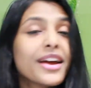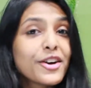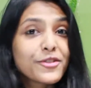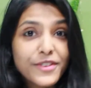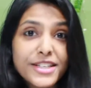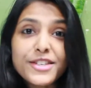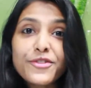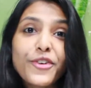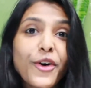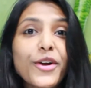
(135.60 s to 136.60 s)
First
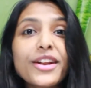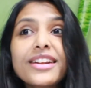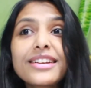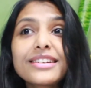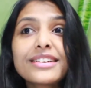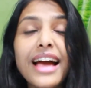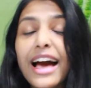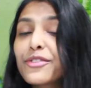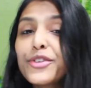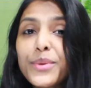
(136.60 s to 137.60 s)
of all,
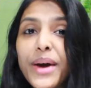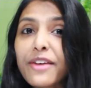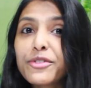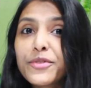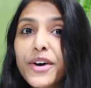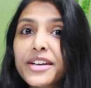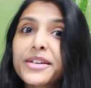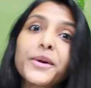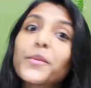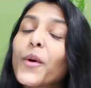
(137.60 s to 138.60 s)
have you ever
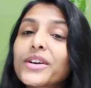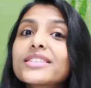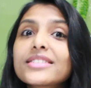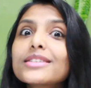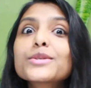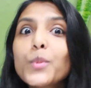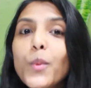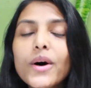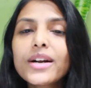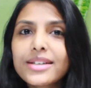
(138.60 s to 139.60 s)
wondered what is this
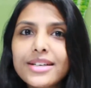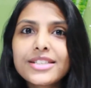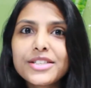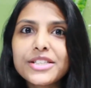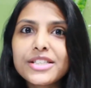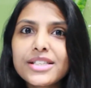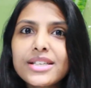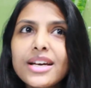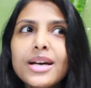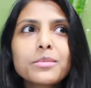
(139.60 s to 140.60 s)
word
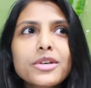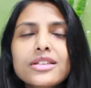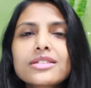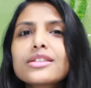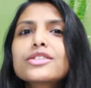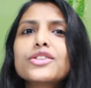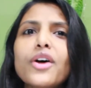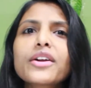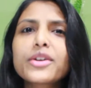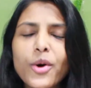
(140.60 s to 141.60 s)
Kijiji? Because it's
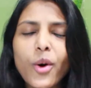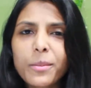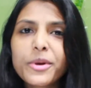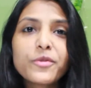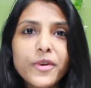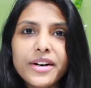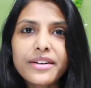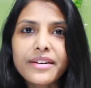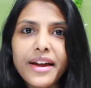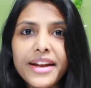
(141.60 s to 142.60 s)
not a common
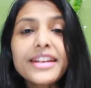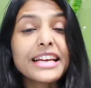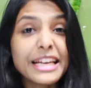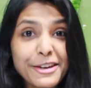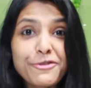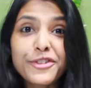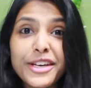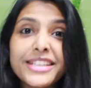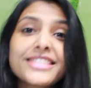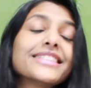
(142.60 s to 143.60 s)
word, right? If
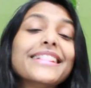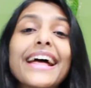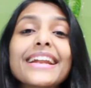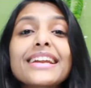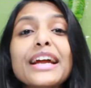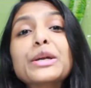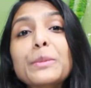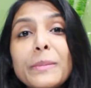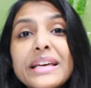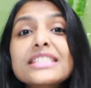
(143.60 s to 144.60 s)
yes, then
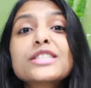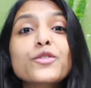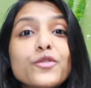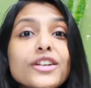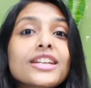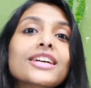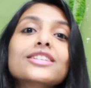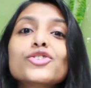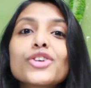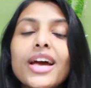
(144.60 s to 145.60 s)
it means
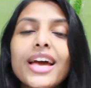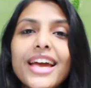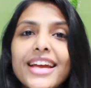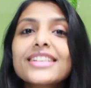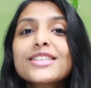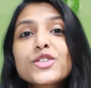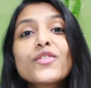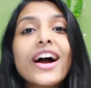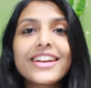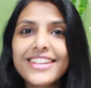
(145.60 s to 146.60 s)
village in
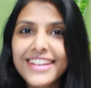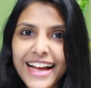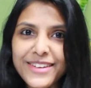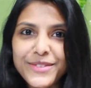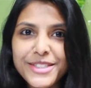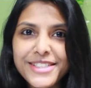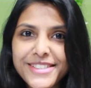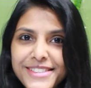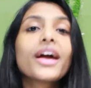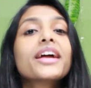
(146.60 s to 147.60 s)
Swahili language.
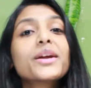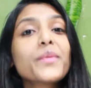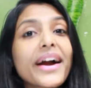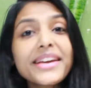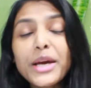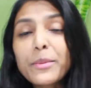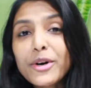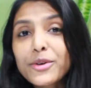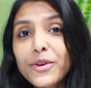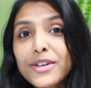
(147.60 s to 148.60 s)
Now, I came
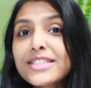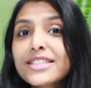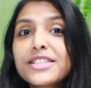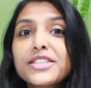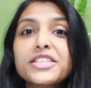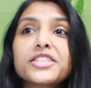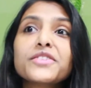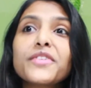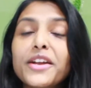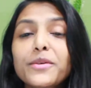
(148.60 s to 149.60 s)
across
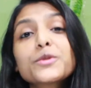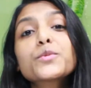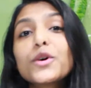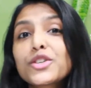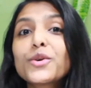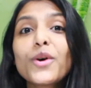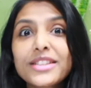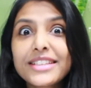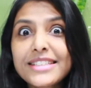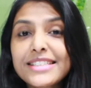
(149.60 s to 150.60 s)
Kijiji when I was watching all
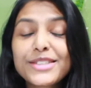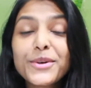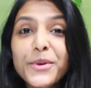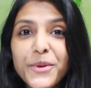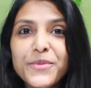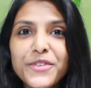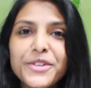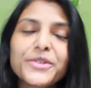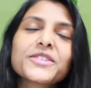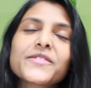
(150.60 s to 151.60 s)
these YouTube
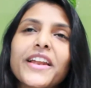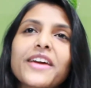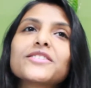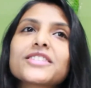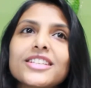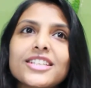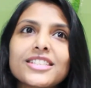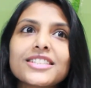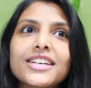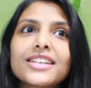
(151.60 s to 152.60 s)
videos when I was in
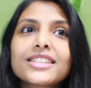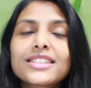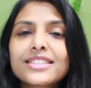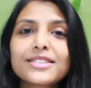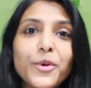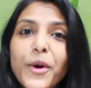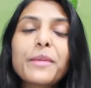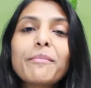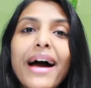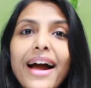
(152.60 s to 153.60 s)
India,
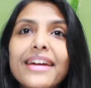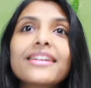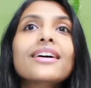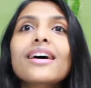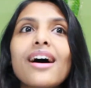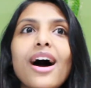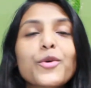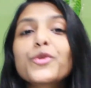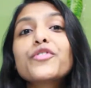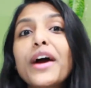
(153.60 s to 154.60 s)
going mad how
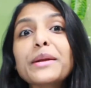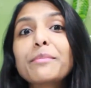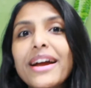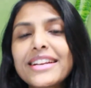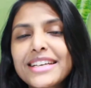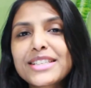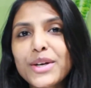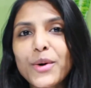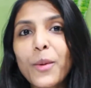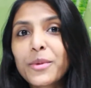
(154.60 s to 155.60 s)
to find my next
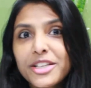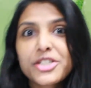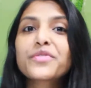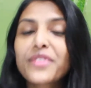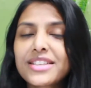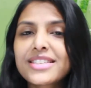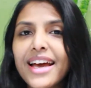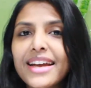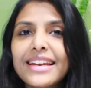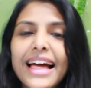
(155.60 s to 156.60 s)
accommodation once
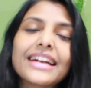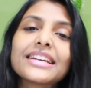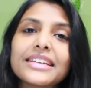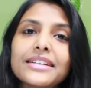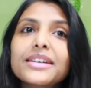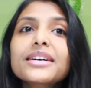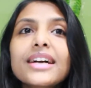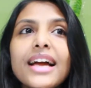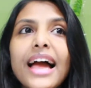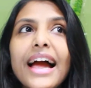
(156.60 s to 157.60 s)
I land here.
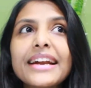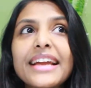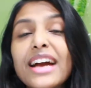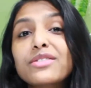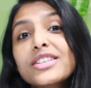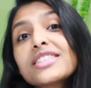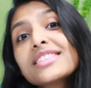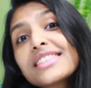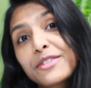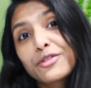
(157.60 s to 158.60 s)
And ever
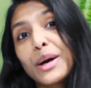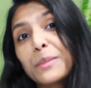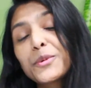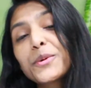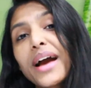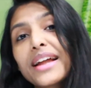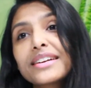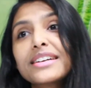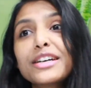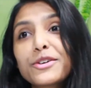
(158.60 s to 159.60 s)
since I've come to
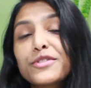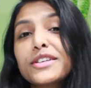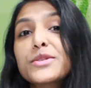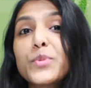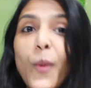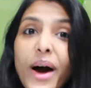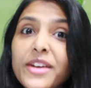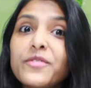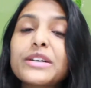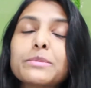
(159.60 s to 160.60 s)
Canada, if there's
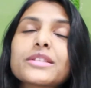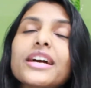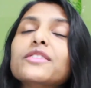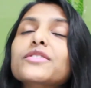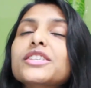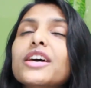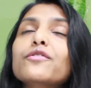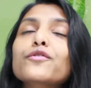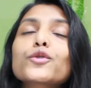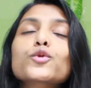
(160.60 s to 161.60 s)
one website which
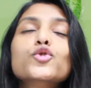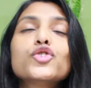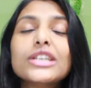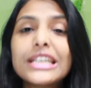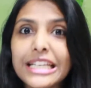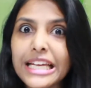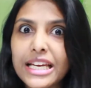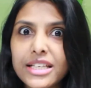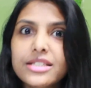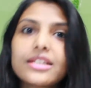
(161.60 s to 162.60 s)
I've used
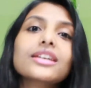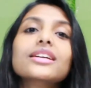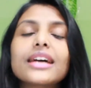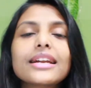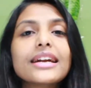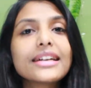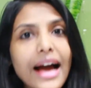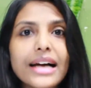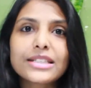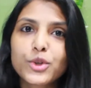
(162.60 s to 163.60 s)
crazily, then it
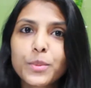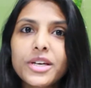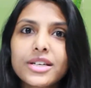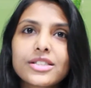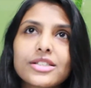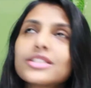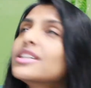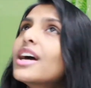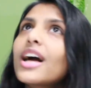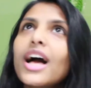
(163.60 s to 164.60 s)
has to be
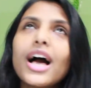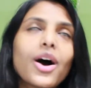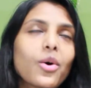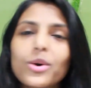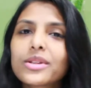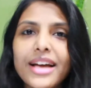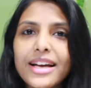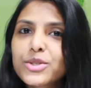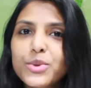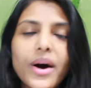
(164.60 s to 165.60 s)
Kijiji, all
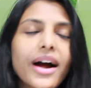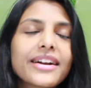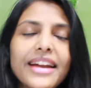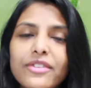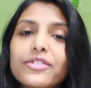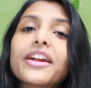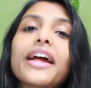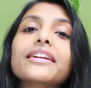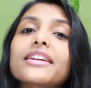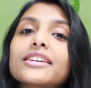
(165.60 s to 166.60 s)
thanks to our
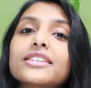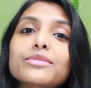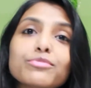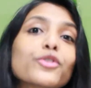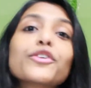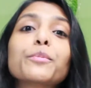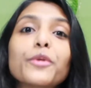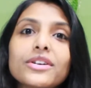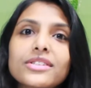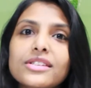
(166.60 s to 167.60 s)
never-ending moving
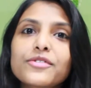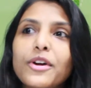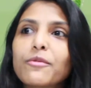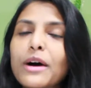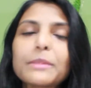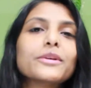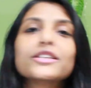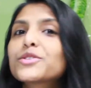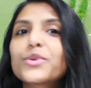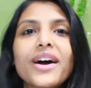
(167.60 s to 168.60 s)
process from one
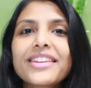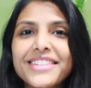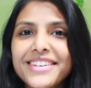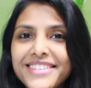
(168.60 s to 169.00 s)
place to another.